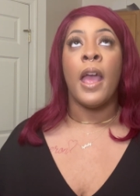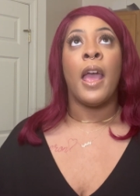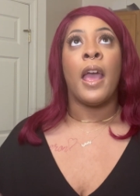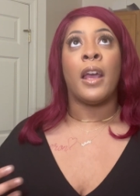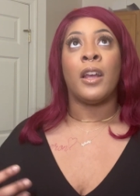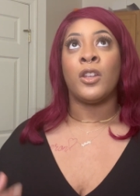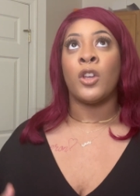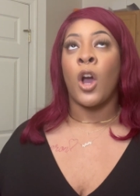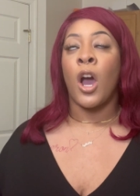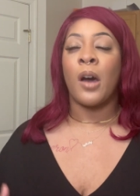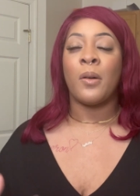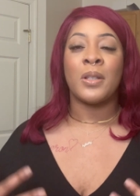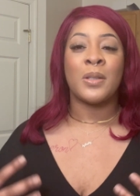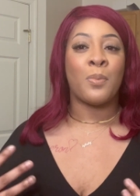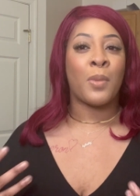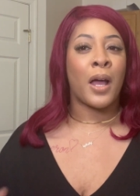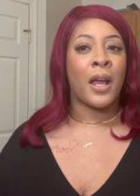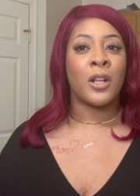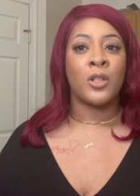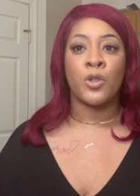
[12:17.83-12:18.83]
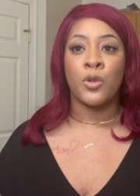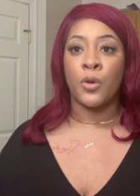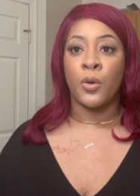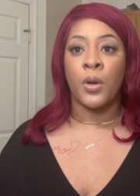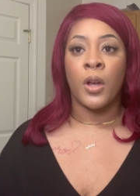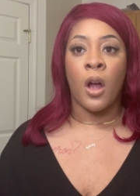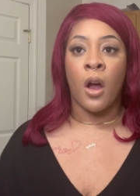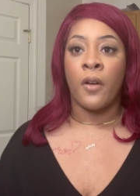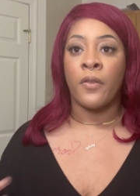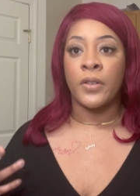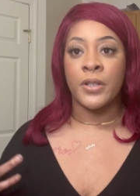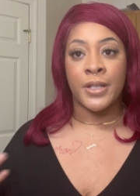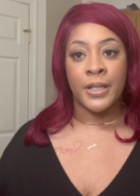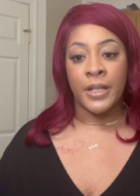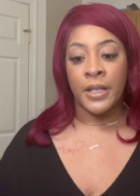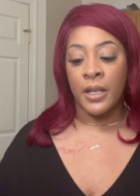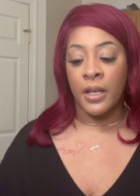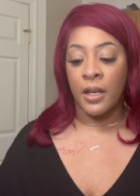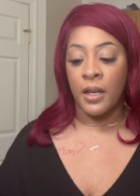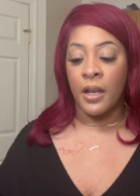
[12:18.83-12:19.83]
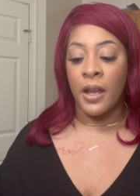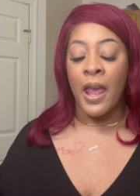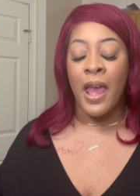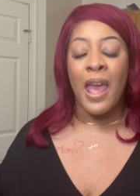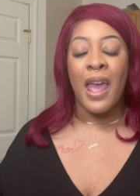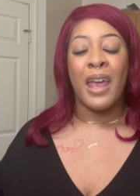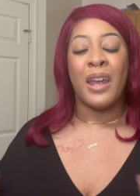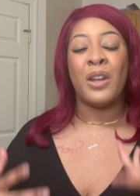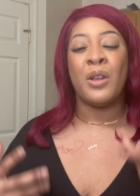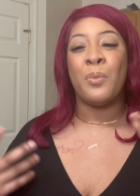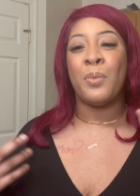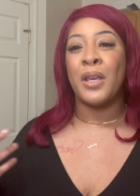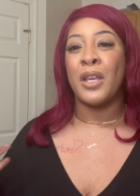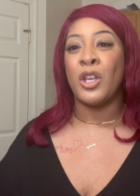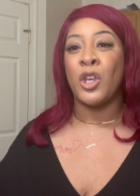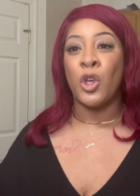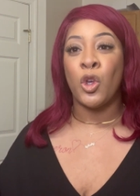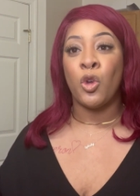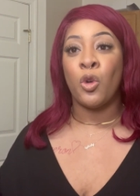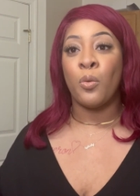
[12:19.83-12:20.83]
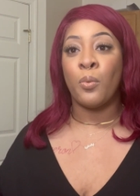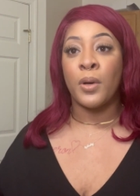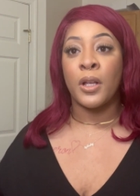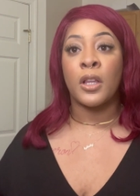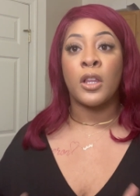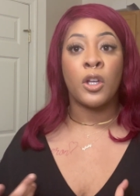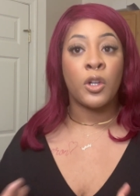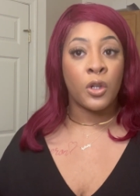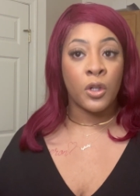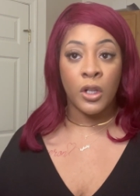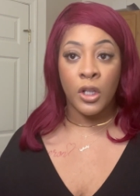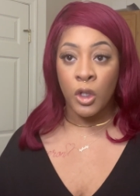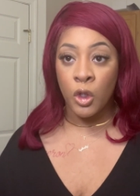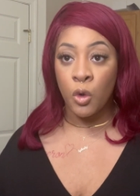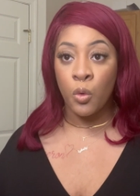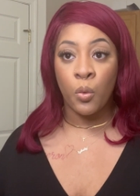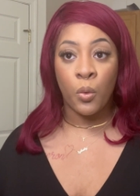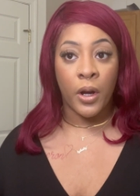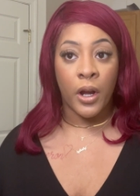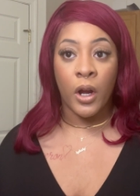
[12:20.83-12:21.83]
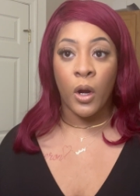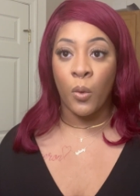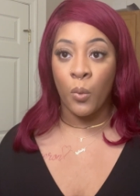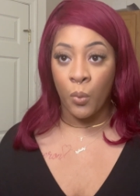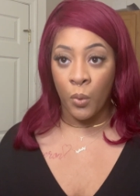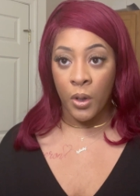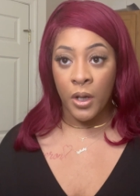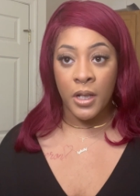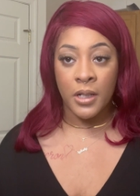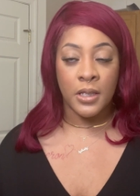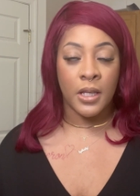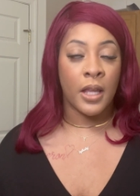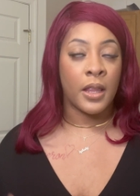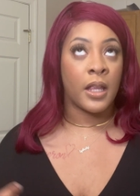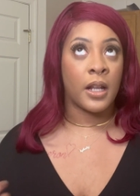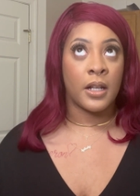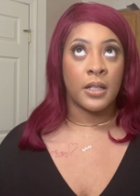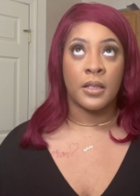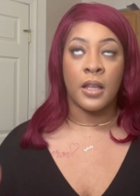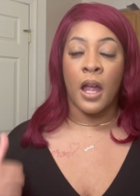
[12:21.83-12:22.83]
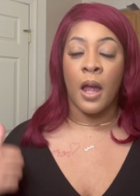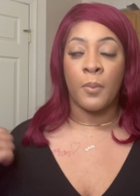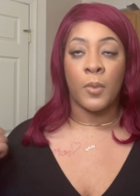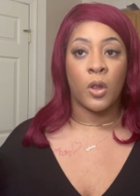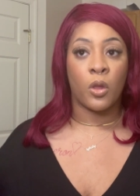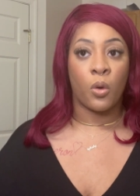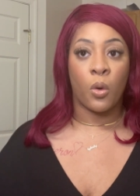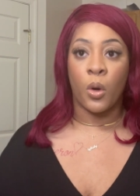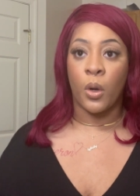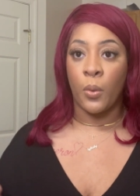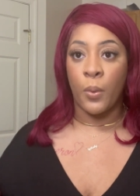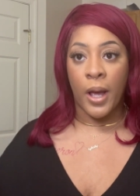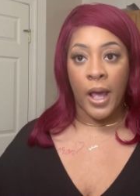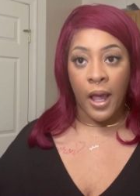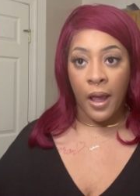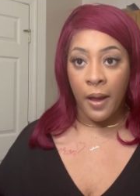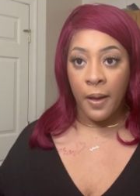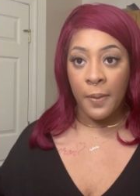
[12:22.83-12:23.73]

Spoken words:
And y'all, I was buying jewelry off of Shein and it'd be cute, but literally you wear it once and then it's time to throw it away.